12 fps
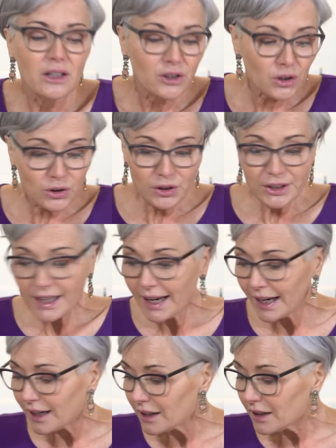So
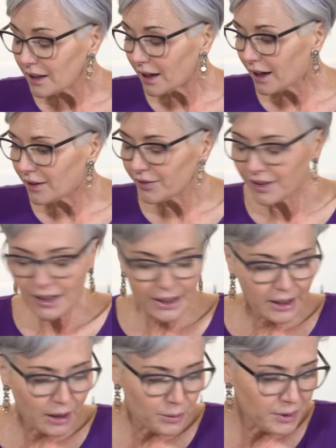today I feel
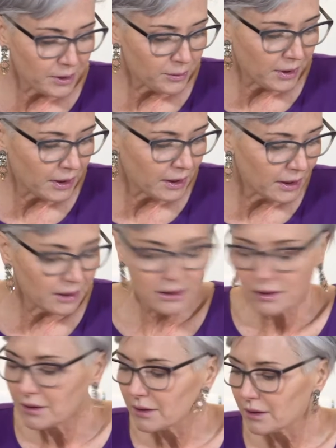like I'm in my
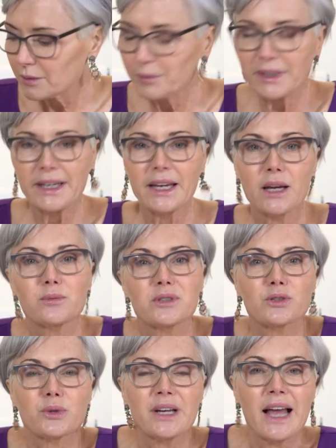little mini
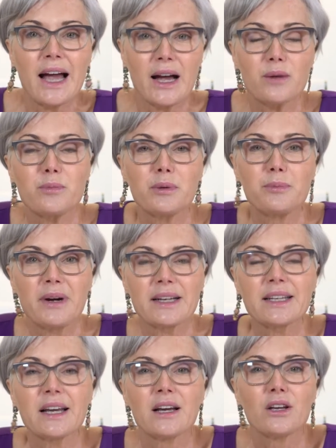chemistry lab,
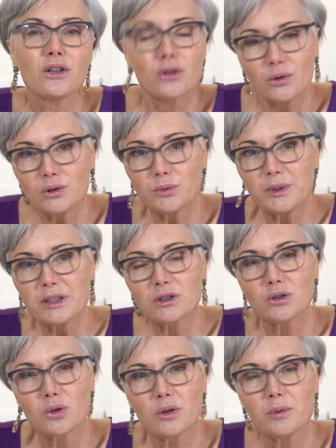but thought we'll
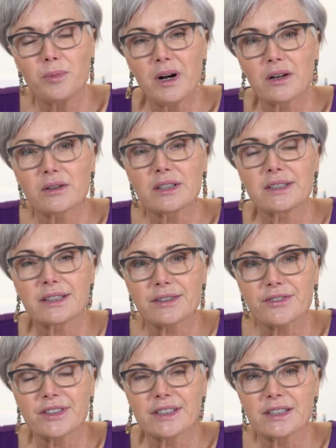talk about the
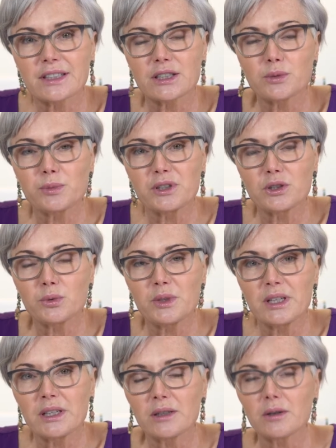differences
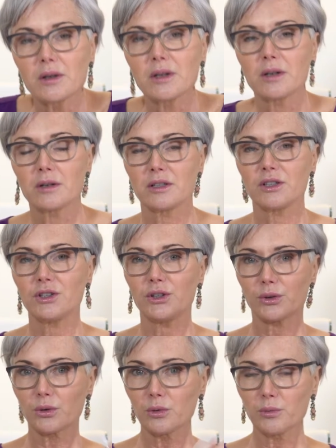between
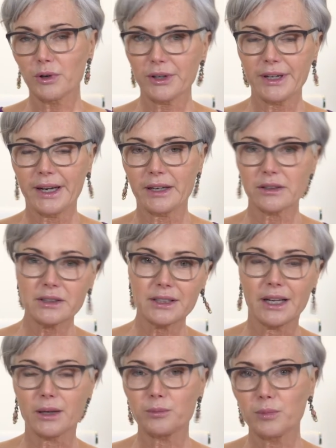neuromodulators
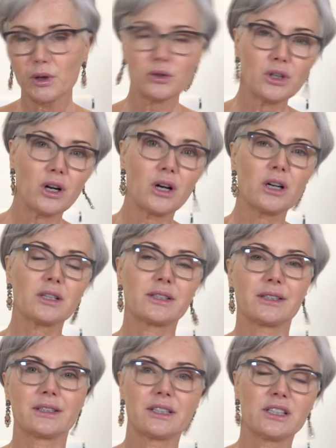like Botox
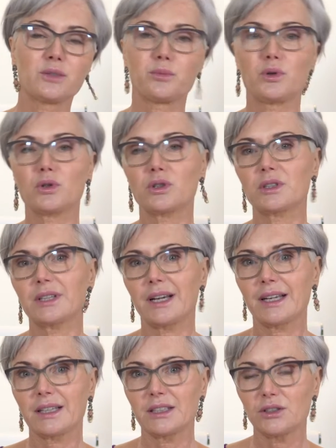and Dysport
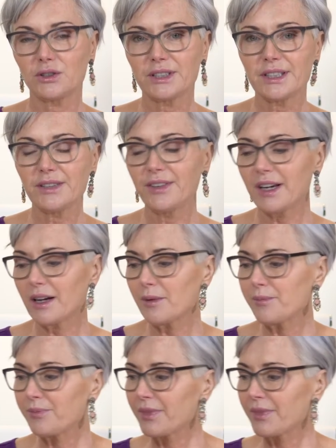and Eusebia